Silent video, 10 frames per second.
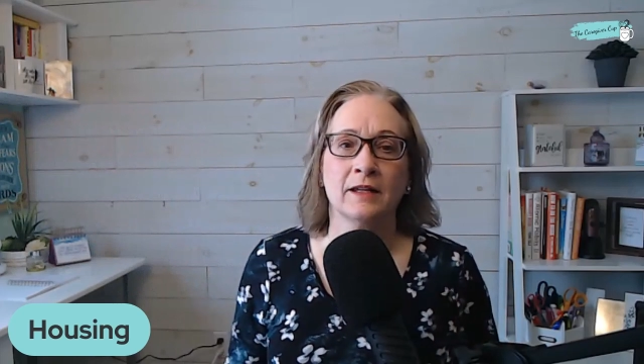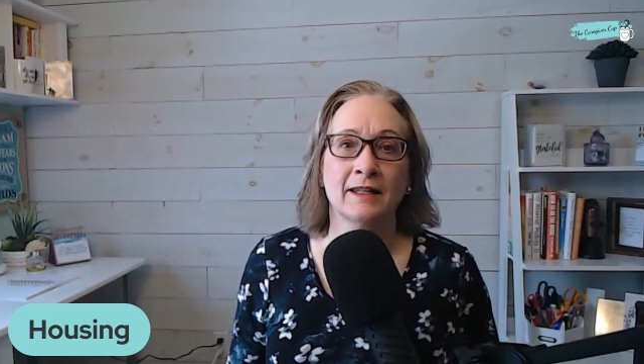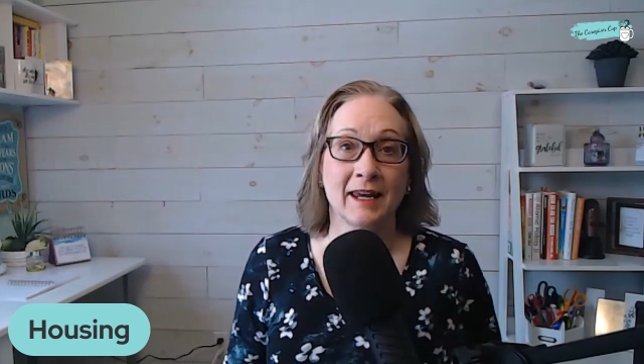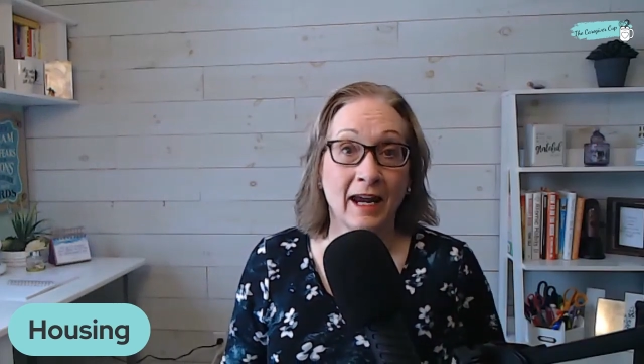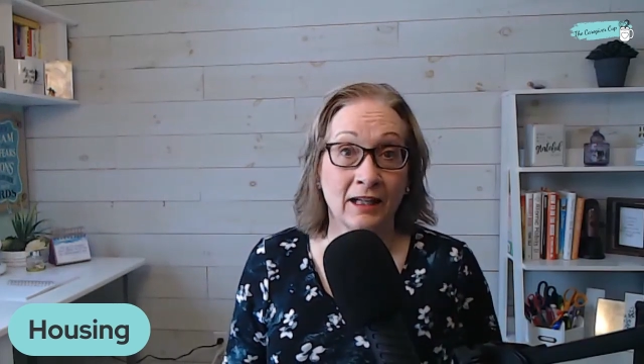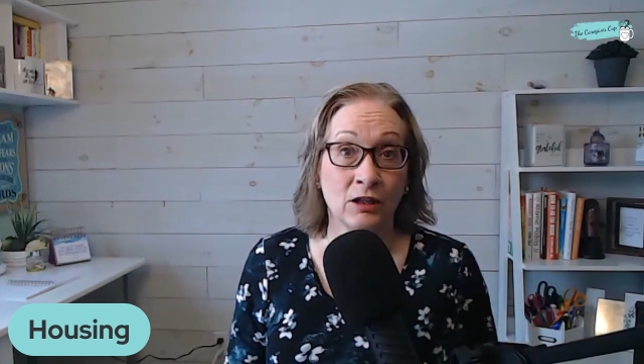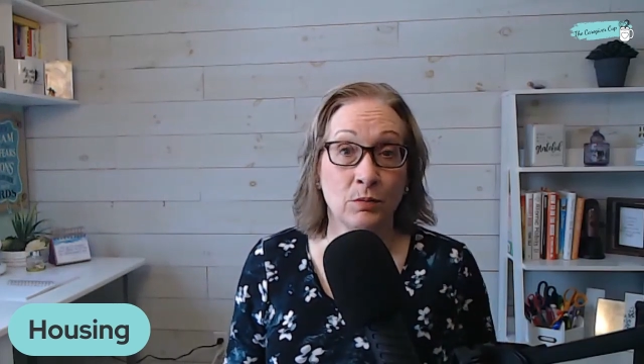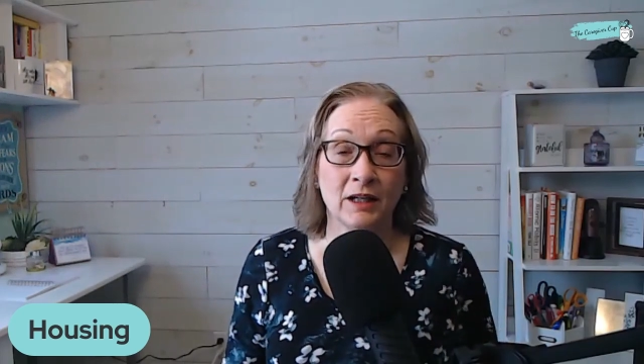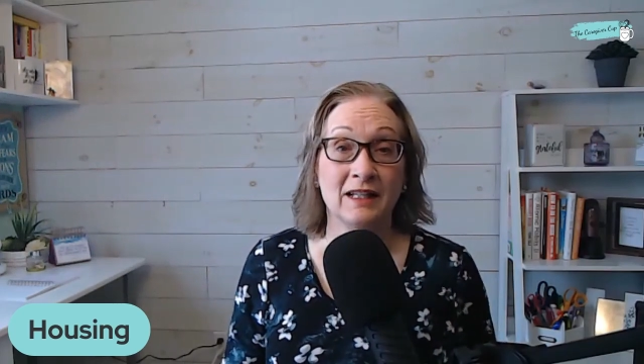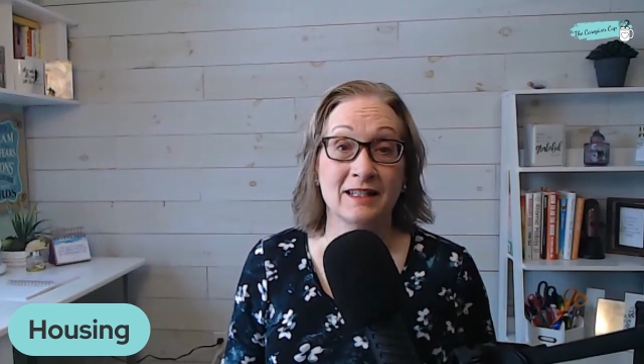has
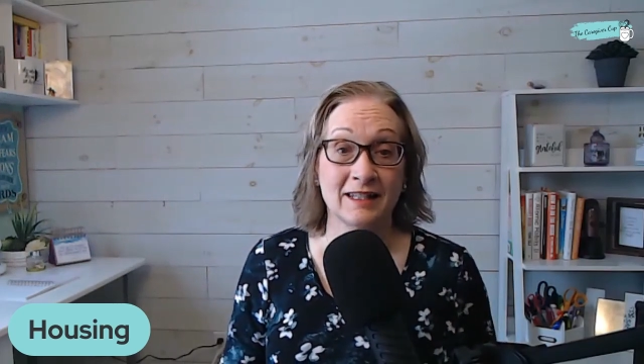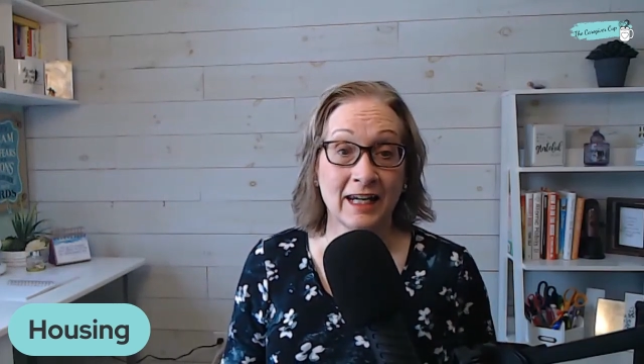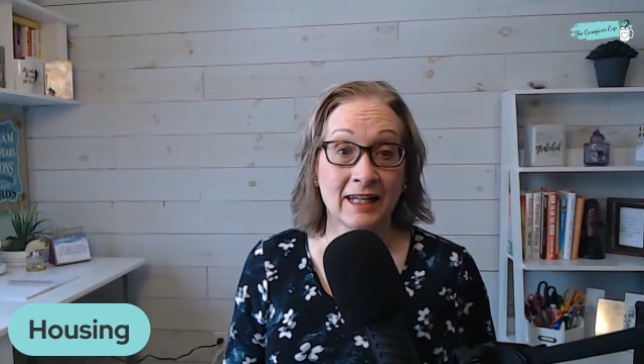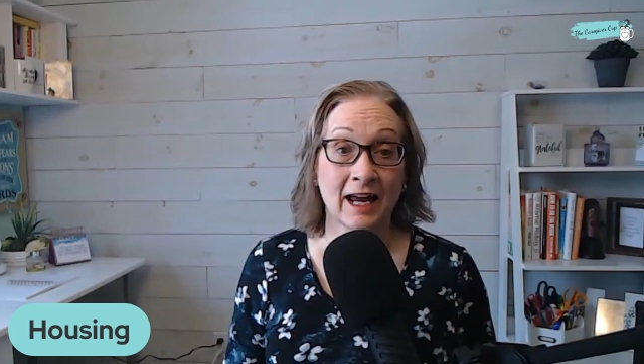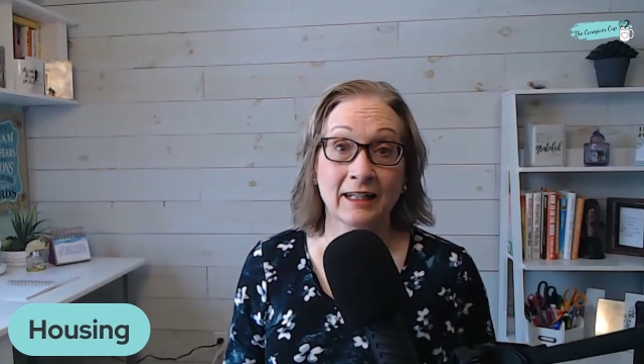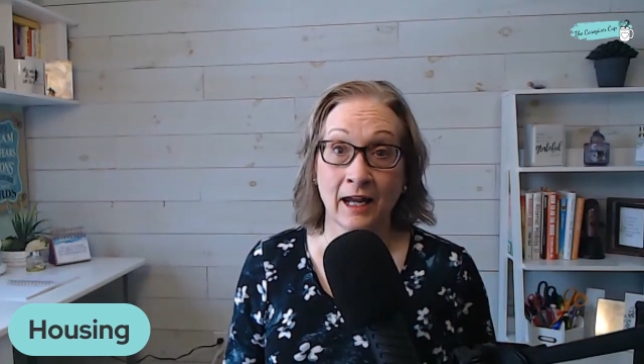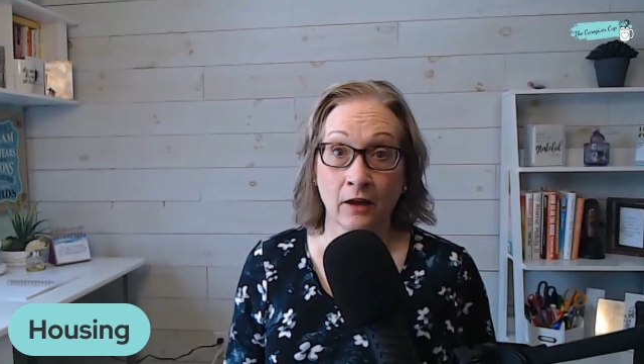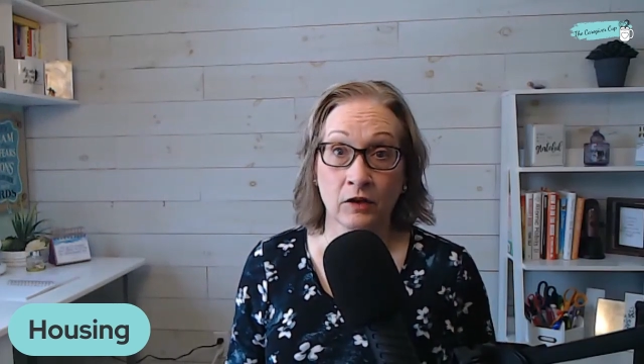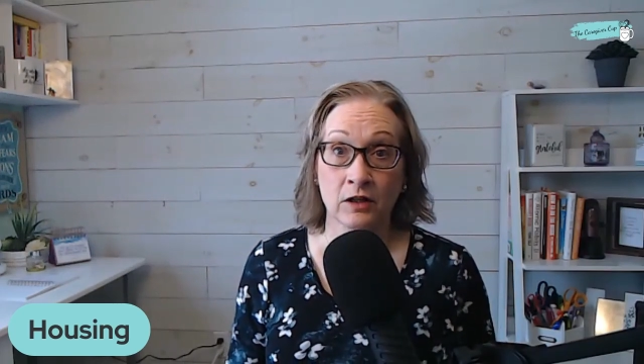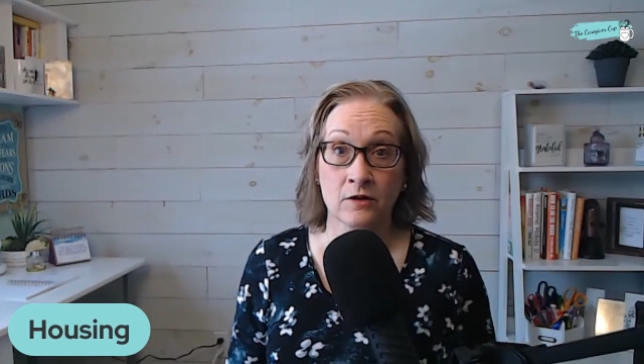anybody stayed at
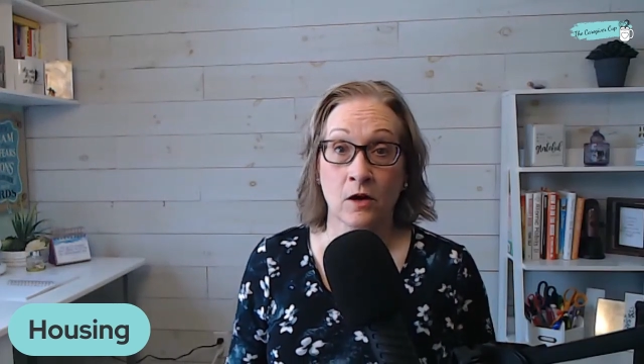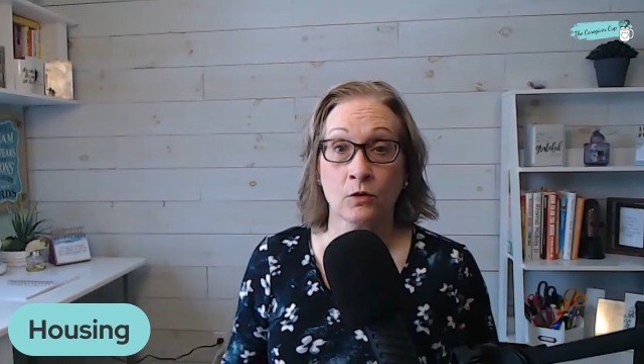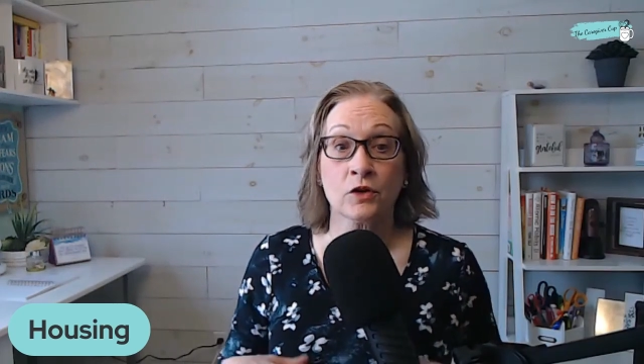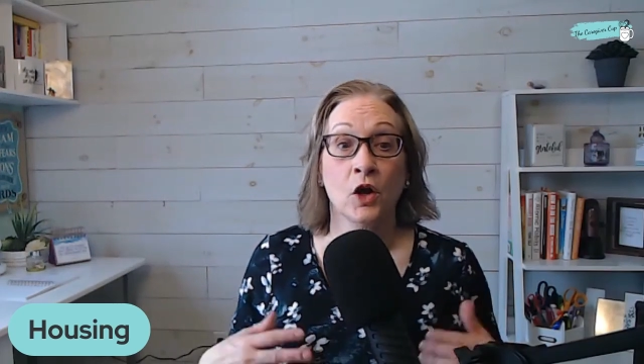Kathy's house?